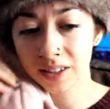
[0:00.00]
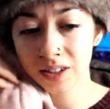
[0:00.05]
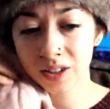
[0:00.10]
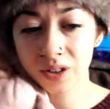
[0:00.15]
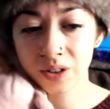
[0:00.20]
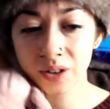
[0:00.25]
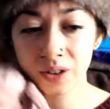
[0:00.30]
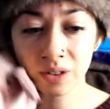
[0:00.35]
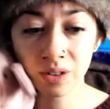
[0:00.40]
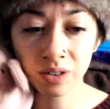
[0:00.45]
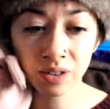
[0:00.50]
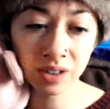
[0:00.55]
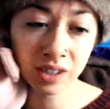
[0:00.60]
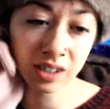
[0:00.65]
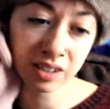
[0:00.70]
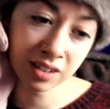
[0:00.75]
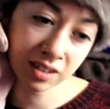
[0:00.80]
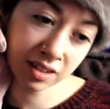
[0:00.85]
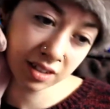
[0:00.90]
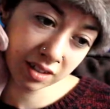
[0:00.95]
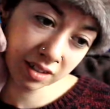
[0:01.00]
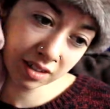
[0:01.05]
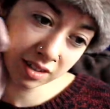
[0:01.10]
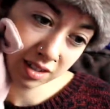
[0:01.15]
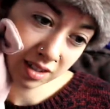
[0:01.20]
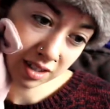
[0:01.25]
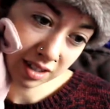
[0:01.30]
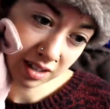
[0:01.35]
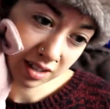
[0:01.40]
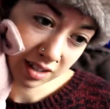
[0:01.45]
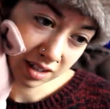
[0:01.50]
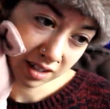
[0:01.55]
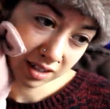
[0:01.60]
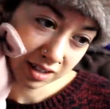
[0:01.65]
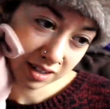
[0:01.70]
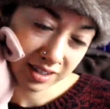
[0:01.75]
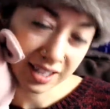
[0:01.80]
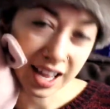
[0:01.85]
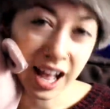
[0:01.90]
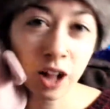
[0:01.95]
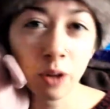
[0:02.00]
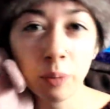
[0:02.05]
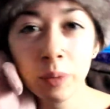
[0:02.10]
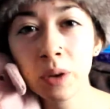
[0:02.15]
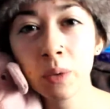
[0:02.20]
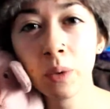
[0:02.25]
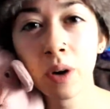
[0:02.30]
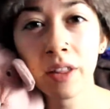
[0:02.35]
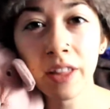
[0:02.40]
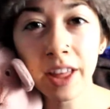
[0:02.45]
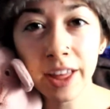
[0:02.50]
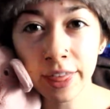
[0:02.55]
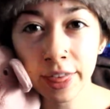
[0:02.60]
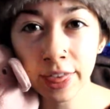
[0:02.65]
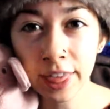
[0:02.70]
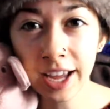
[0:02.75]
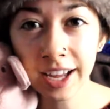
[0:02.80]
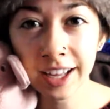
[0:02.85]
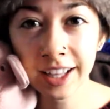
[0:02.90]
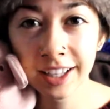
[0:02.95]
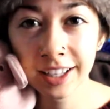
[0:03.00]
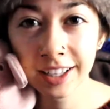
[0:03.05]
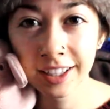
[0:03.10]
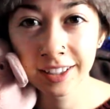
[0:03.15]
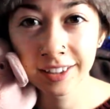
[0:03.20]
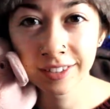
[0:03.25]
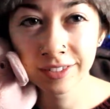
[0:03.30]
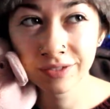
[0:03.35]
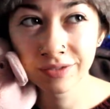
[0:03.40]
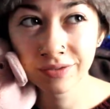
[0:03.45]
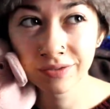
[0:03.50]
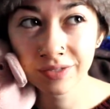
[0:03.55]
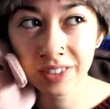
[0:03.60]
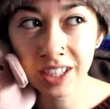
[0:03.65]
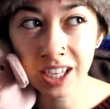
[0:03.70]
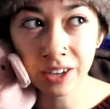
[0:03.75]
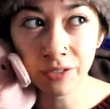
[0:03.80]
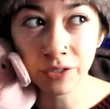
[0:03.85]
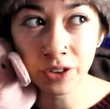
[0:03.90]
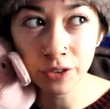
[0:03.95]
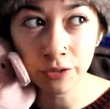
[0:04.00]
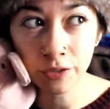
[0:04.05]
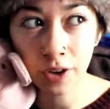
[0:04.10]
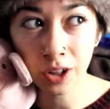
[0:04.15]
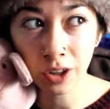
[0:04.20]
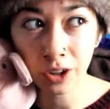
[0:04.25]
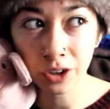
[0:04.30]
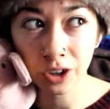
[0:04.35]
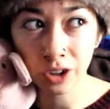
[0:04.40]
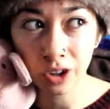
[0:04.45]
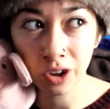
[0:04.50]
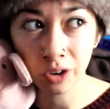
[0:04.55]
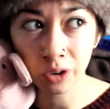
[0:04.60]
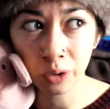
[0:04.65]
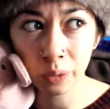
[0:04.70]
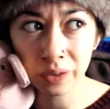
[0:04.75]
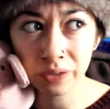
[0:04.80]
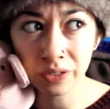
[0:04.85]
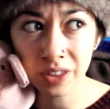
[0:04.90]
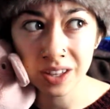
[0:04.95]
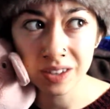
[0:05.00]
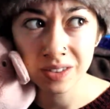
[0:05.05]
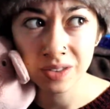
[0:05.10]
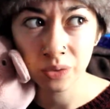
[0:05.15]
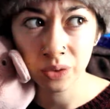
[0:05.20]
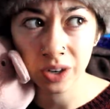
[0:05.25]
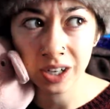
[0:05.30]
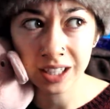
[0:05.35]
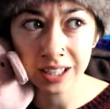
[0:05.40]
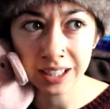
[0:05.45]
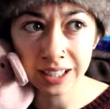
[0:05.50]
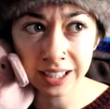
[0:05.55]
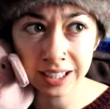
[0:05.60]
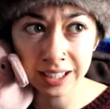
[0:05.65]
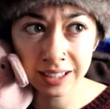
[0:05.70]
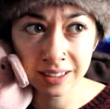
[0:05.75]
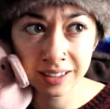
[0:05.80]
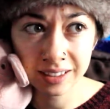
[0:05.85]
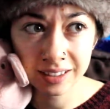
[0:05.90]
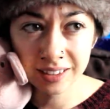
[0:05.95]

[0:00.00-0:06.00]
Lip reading: to tell me what they think if you followed along with this really